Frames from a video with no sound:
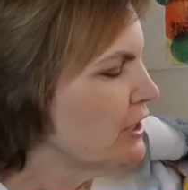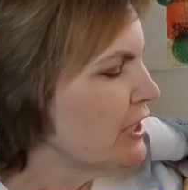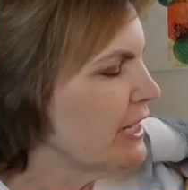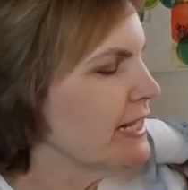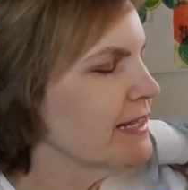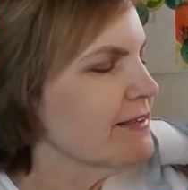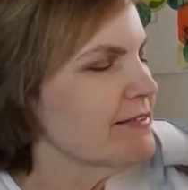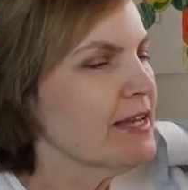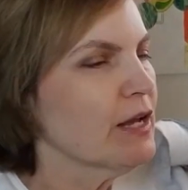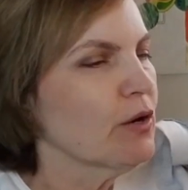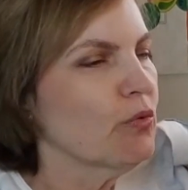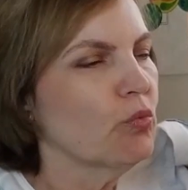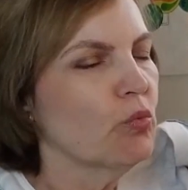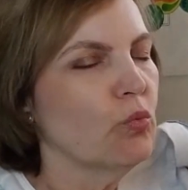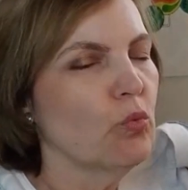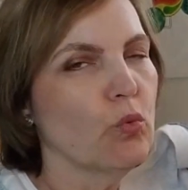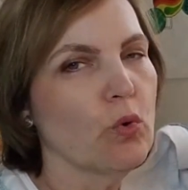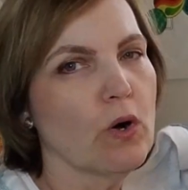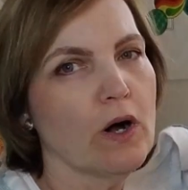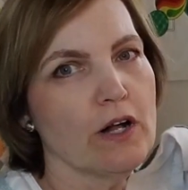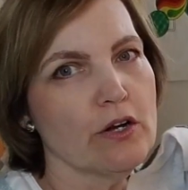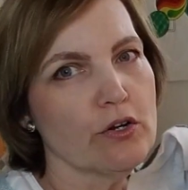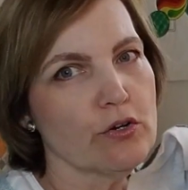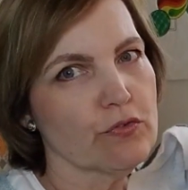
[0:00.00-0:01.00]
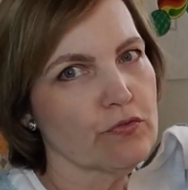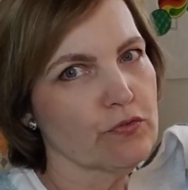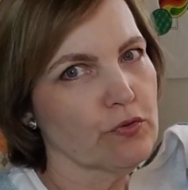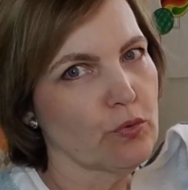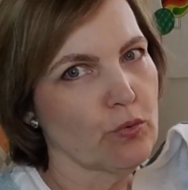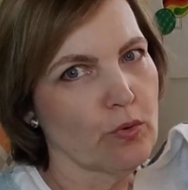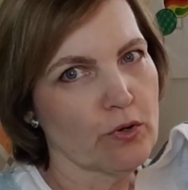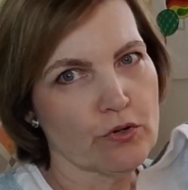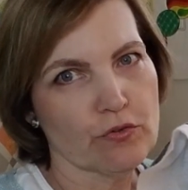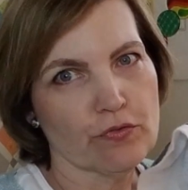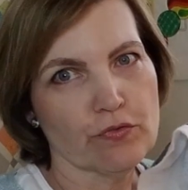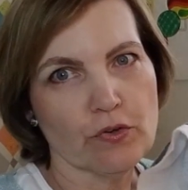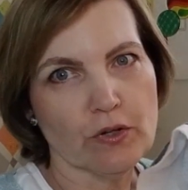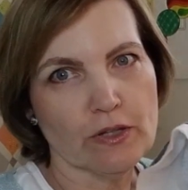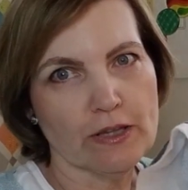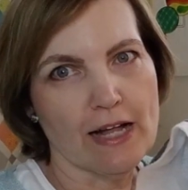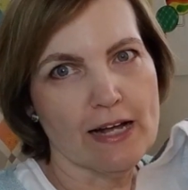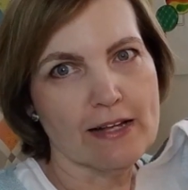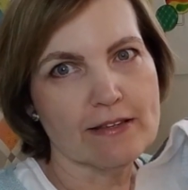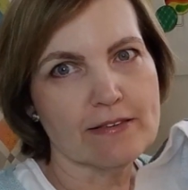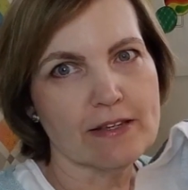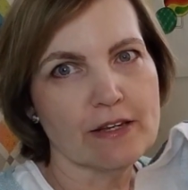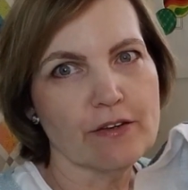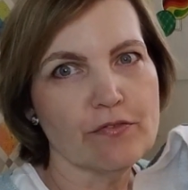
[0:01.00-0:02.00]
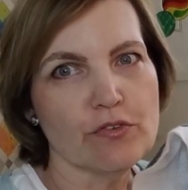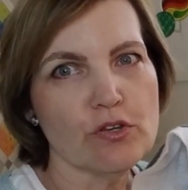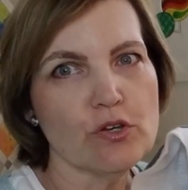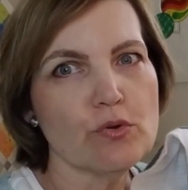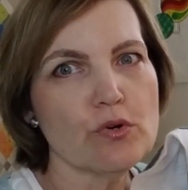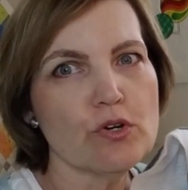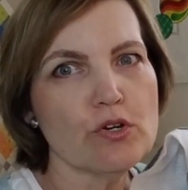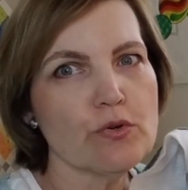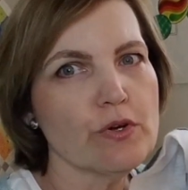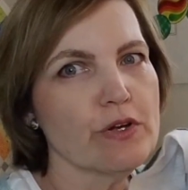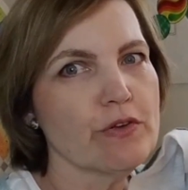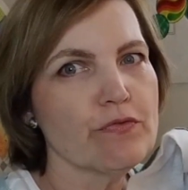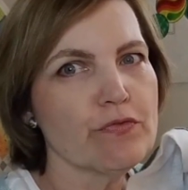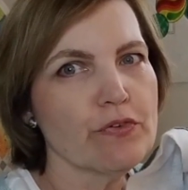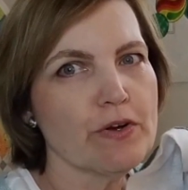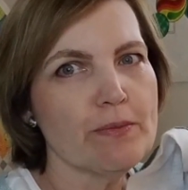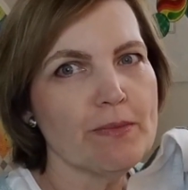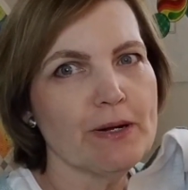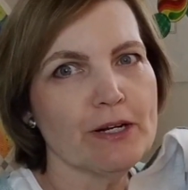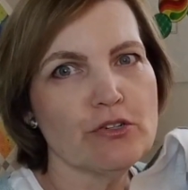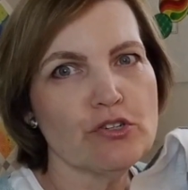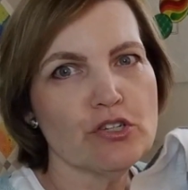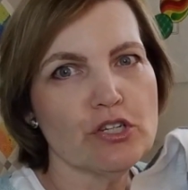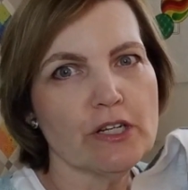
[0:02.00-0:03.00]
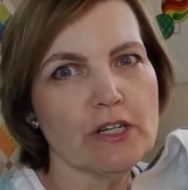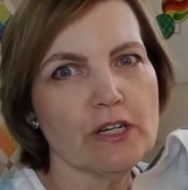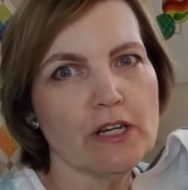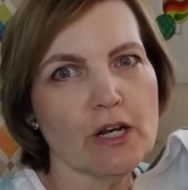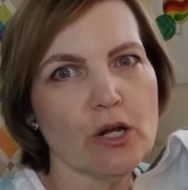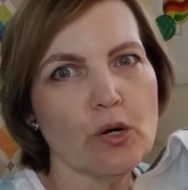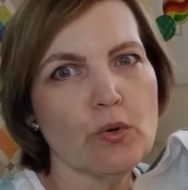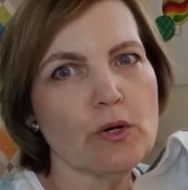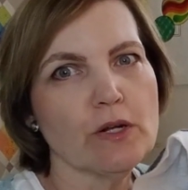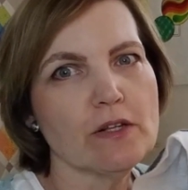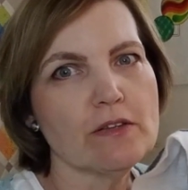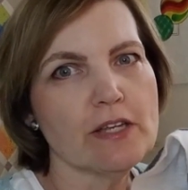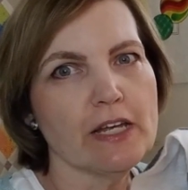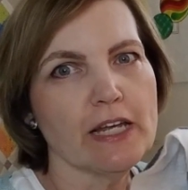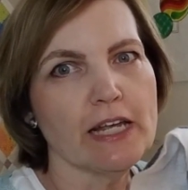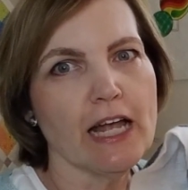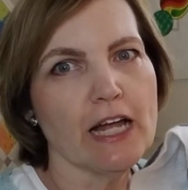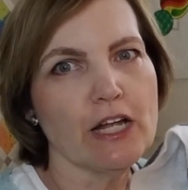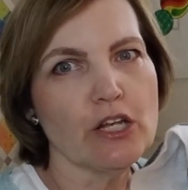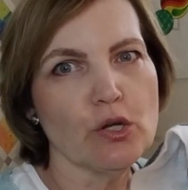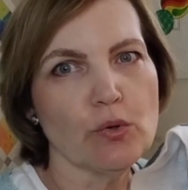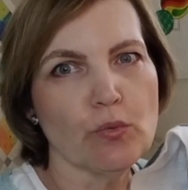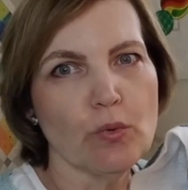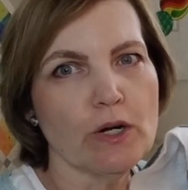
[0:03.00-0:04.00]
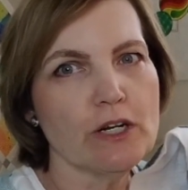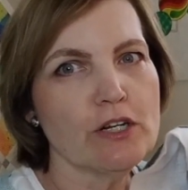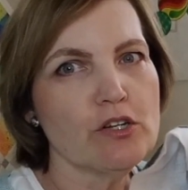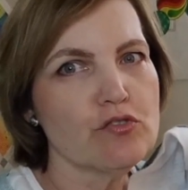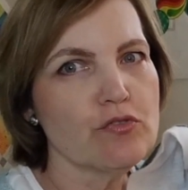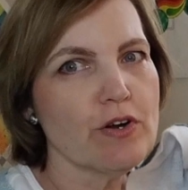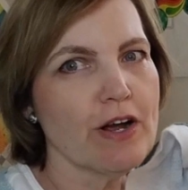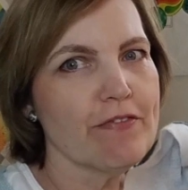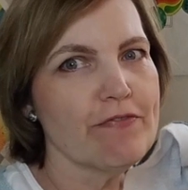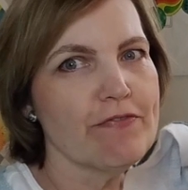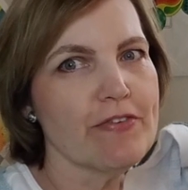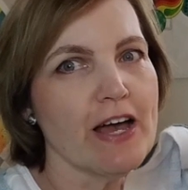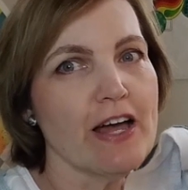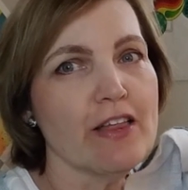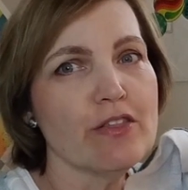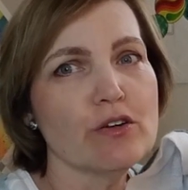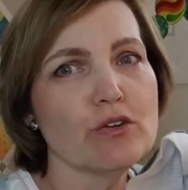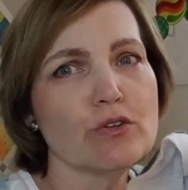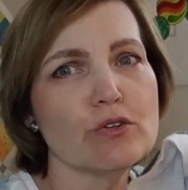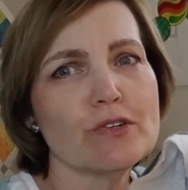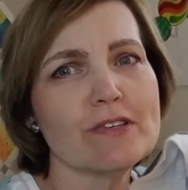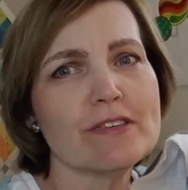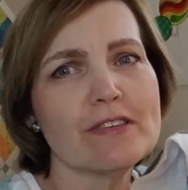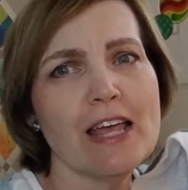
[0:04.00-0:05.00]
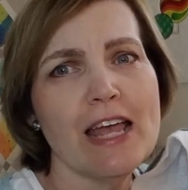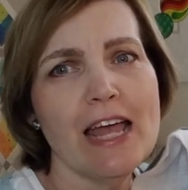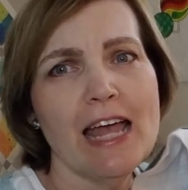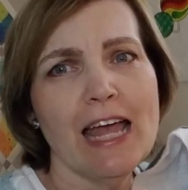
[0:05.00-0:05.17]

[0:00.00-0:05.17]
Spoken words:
It's a wonderful, wonderful class. If you are doing free motion quilting and you want to try feathers,